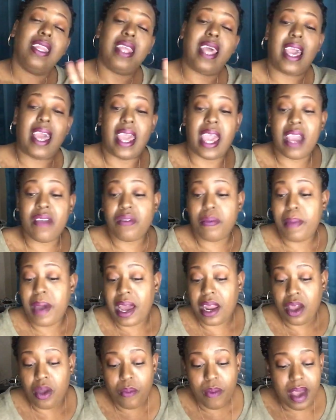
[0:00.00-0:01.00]
That
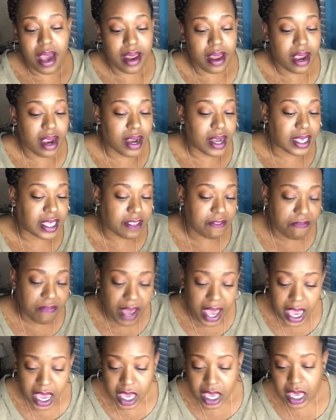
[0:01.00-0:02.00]
everybody around her is
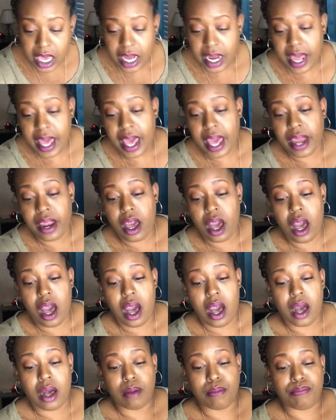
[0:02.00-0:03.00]
fake, and that
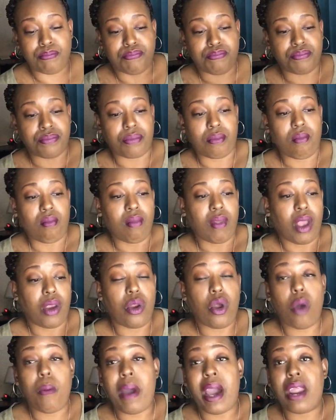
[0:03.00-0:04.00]
um,
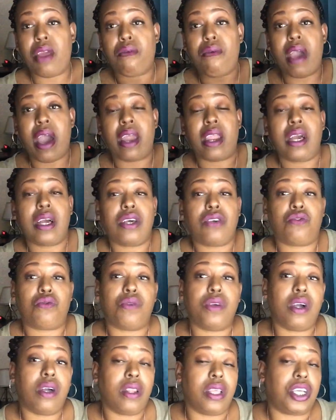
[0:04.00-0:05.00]
nobody around her is
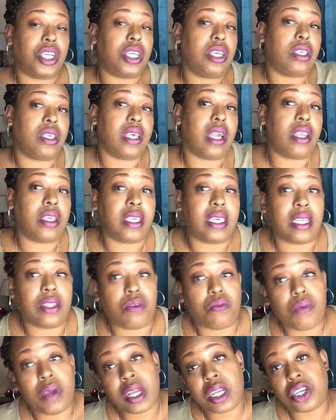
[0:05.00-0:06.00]
real. And she's there to set
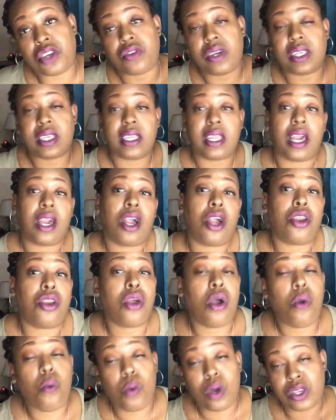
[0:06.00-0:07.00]
the record straight to let her
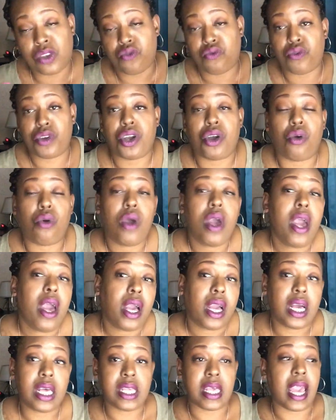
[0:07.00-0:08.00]
know what's real,
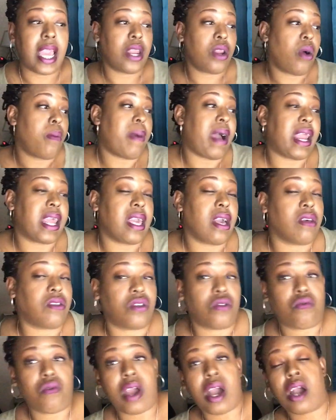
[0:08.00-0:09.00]
because ain't nobody
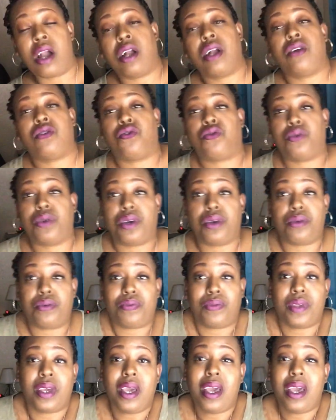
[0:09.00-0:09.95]
else around her is real.